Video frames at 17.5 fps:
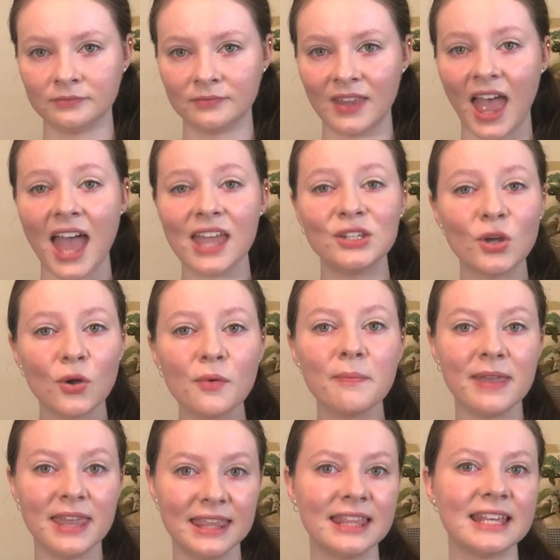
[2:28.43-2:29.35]
I don't
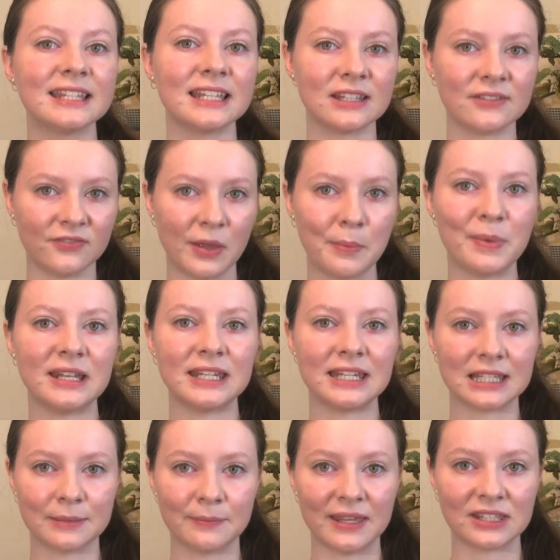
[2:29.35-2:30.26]
mean this as flippant
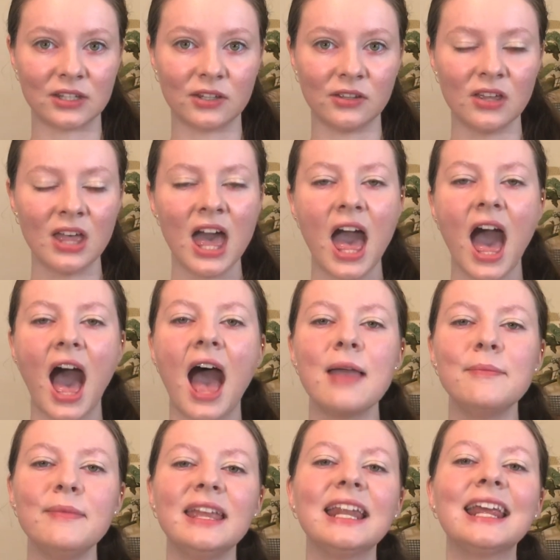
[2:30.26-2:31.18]
dismissal. I
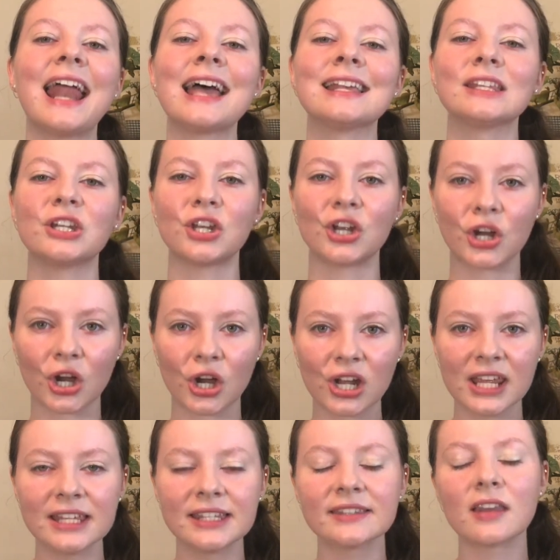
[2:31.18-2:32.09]
mean it as an
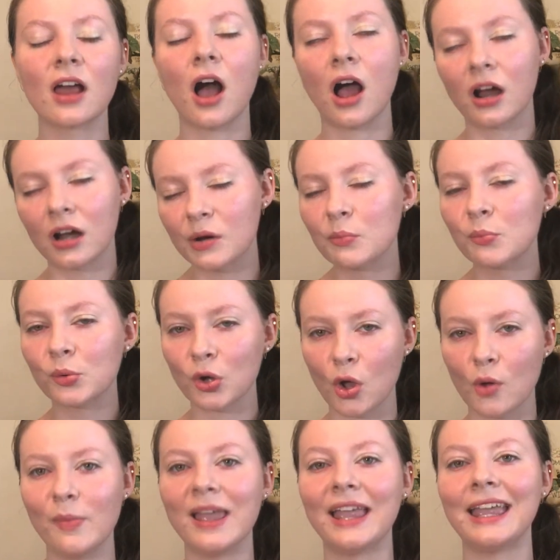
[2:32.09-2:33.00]
earnest,
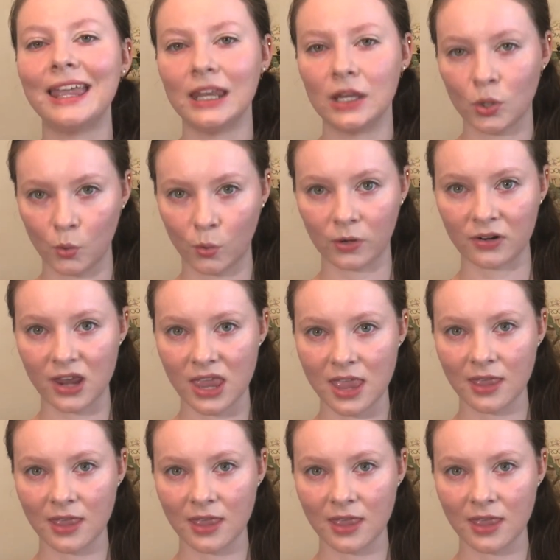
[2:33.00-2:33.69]
heart-probing inquiry.